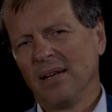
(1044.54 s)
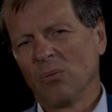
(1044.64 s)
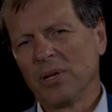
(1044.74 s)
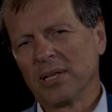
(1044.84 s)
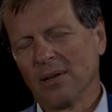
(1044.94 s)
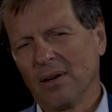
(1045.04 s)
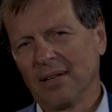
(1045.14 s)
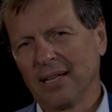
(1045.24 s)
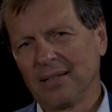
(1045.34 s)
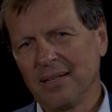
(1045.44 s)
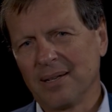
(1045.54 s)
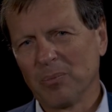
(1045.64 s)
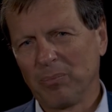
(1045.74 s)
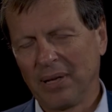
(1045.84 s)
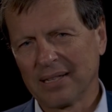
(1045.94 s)
"We cannot let the
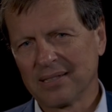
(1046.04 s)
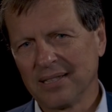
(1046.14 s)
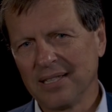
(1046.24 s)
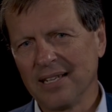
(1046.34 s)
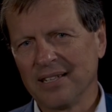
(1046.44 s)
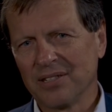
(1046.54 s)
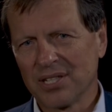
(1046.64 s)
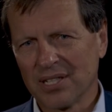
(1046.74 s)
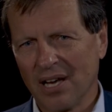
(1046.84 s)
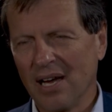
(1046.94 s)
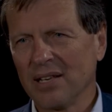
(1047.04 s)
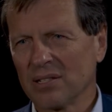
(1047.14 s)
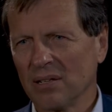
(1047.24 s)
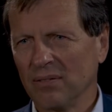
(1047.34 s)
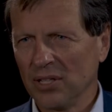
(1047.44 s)
complexity and
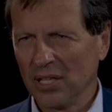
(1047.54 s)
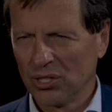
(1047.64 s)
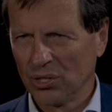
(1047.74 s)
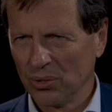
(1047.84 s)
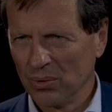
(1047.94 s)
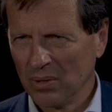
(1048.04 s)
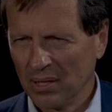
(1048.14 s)
size of the issue